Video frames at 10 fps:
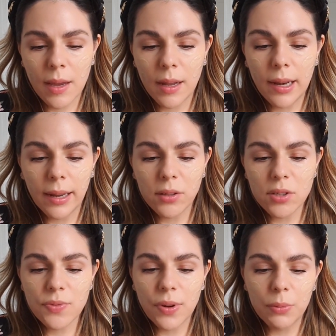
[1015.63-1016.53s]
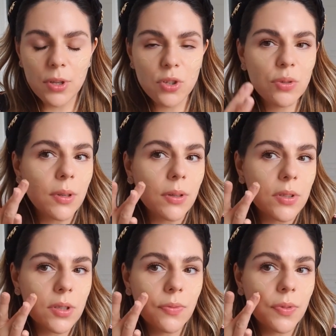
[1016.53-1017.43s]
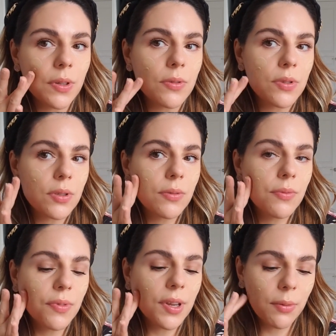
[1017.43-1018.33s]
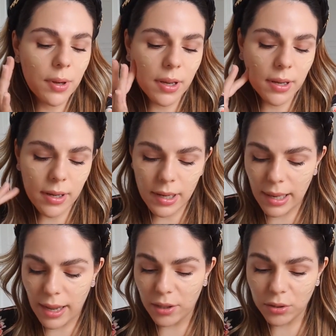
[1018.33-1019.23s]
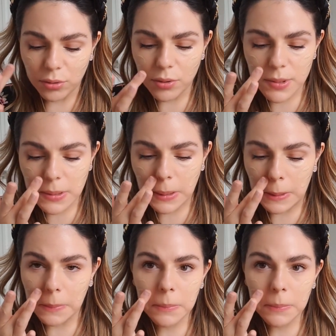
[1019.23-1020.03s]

I like this foundation because it feels very light on the skin.